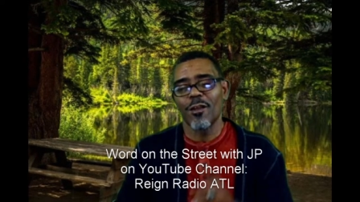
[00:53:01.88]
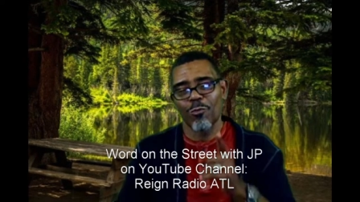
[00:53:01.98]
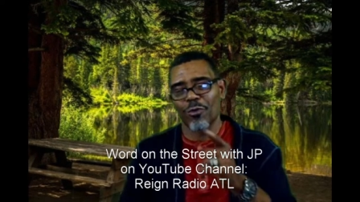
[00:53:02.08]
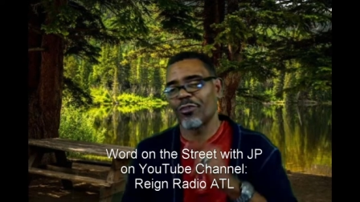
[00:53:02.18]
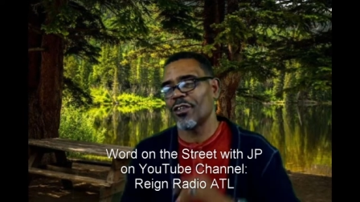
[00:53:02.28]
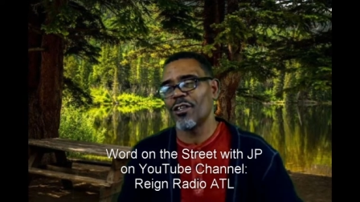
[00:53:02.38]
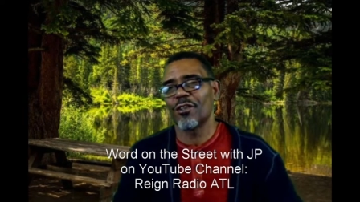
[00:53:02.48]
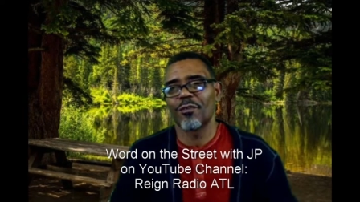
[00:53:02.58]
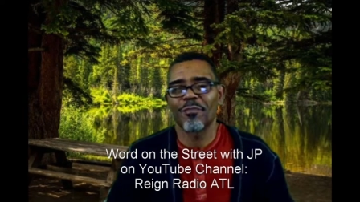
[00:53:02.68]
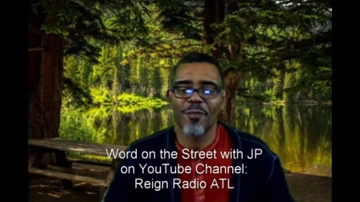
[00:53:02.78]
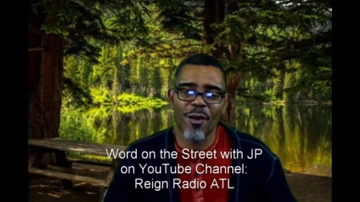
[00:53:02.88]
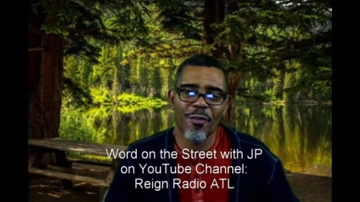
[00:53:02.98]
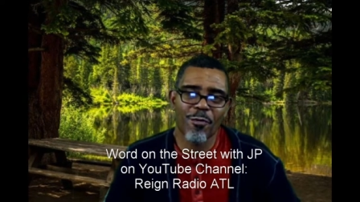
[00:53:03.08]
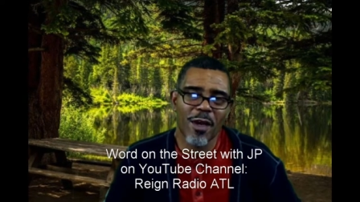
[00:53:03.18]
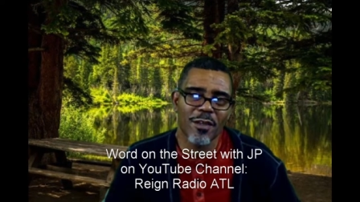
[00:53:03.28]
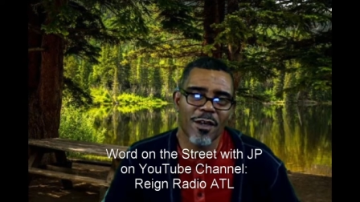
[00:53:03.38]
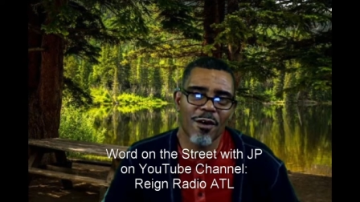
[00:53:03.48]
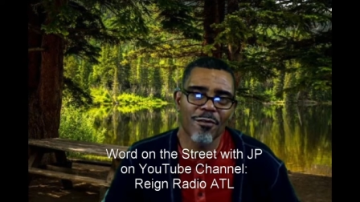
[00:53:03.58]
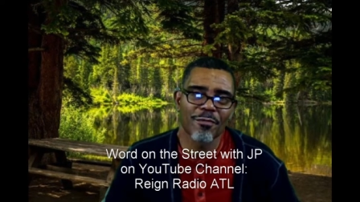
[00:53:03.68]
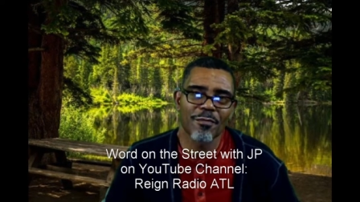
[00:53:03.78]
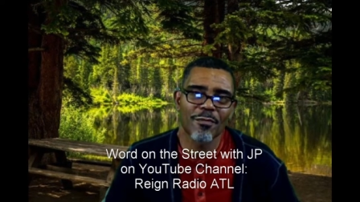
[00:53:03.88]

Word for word: We'll see you on the radio.